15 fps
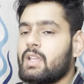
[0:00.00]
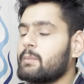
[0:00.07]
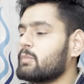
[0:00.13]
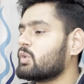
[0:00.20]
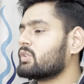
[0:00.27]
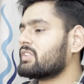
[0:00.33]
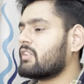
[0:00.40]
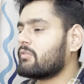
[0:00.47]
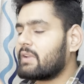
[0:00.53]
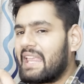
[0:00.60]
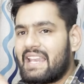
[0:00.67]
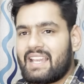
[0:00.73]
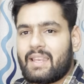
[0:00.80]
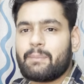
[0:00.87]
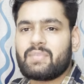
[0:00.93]
Because the
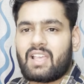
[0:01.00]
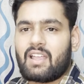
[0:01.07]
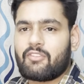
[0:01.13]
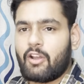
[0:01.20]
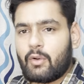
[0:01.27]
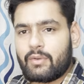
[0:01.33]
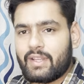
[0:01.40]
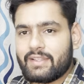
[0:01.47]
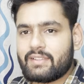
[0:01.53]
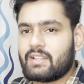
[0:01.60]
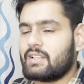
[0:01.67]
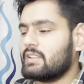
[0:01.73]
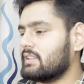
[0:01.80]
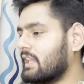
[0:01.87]
LLMs are foundation.